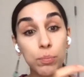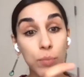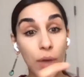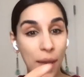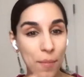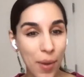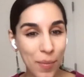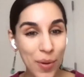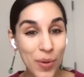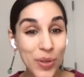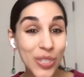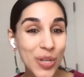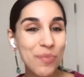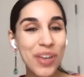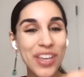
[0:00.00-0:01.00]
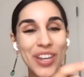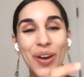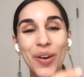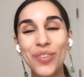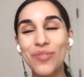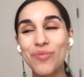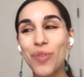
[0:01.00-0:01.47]
I'm assuming, you
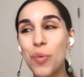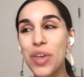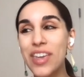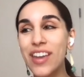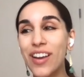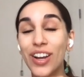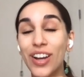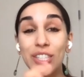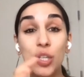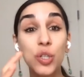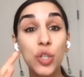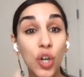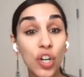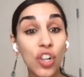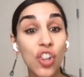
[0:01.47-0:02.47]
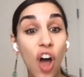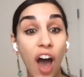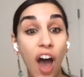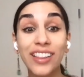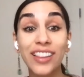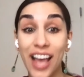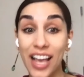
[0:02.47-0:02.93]
know, what we hear is you learn a
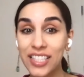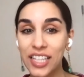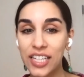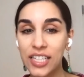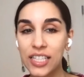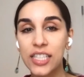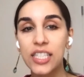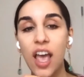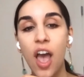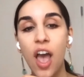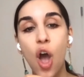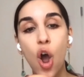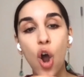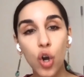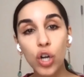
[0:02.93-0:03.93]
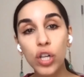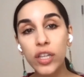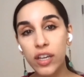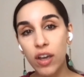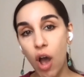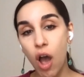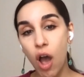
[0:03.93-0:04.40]
lot of lessons
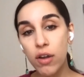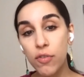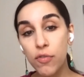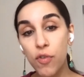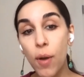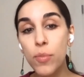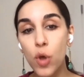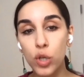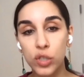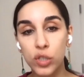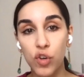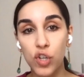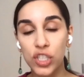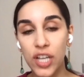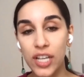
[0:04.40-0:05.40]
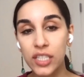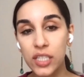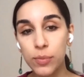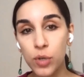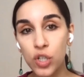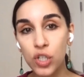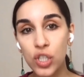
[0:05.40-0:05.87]
early on from those first
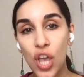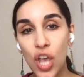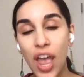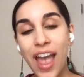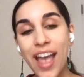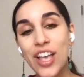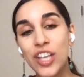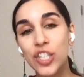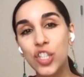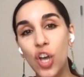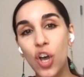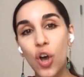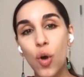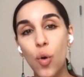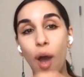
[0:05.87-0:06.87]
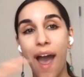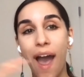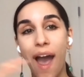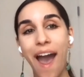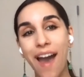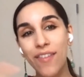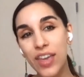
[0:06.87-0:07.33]
customers. So
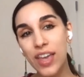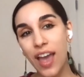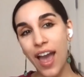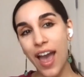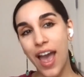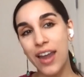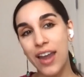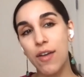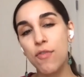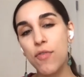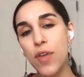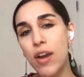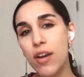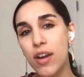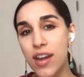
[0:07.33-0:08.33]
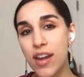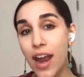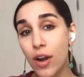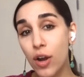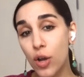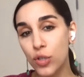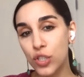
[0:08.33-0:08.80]
having had a very
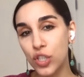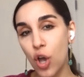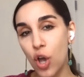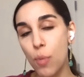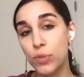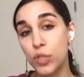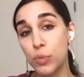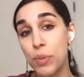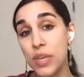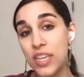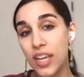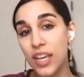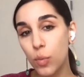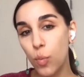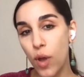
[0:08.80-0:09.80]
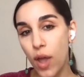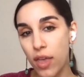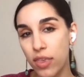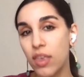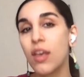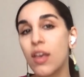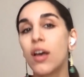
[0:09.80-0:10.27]
narrow scope to begin with
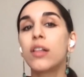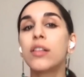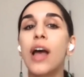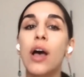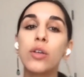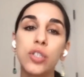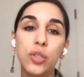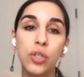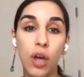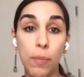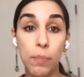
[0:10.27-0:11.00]
allows you to